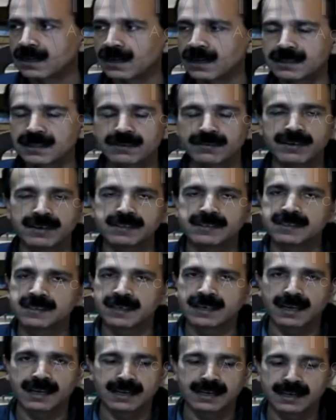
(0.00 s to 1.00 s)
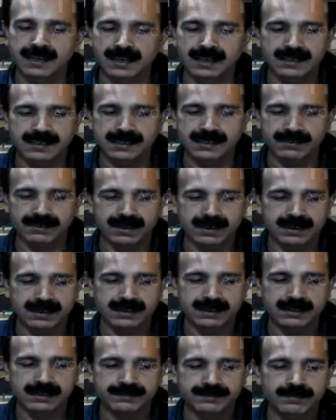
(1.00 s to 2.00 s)
Otherwise, he cannot arrest the
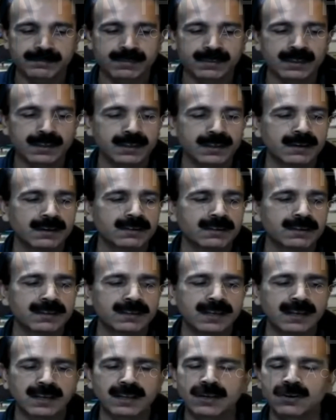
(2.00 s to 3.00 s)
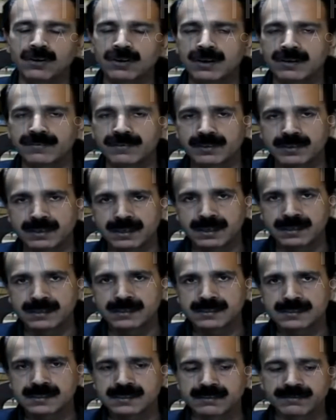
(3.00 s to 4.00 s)
warrant. There are a lot of
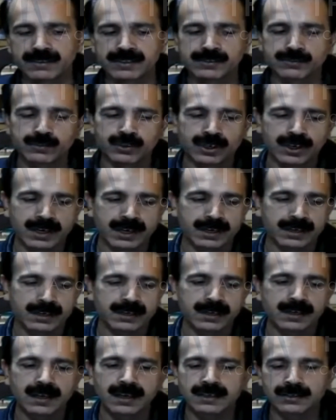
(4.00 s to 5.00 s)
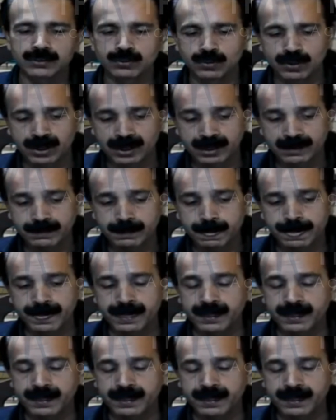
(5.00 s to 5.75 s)
authorities which we can and you can